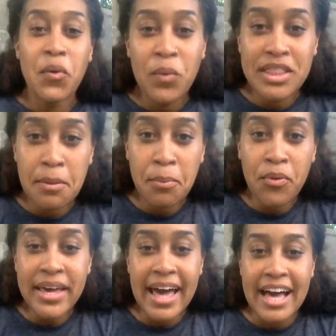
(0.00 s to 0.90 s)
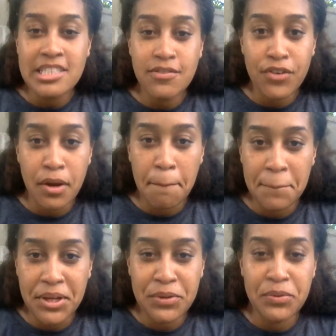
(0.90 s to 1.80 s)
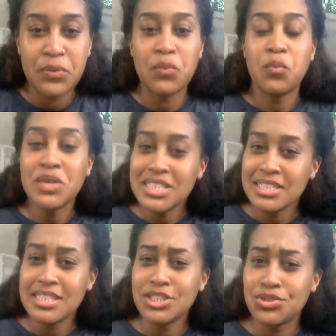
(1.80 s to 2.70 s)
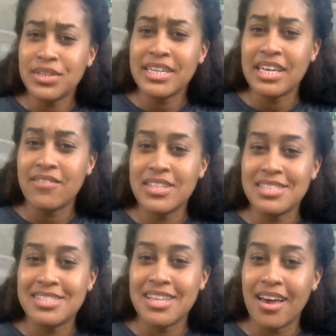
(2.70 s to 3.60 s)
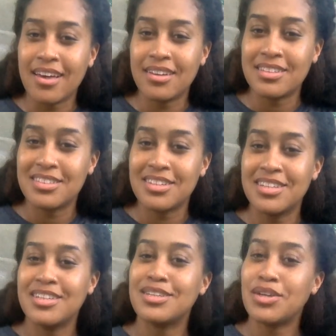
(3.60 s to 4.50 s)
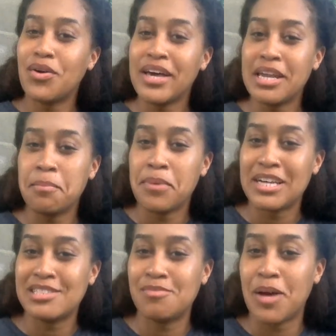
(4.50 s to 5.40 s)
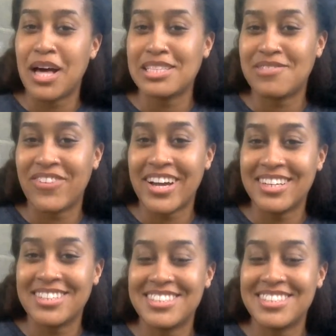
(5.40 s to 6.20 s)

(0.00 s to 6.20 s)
When the boy asked for a boat, what did the tree give instead? Go ahead and press pause, friend.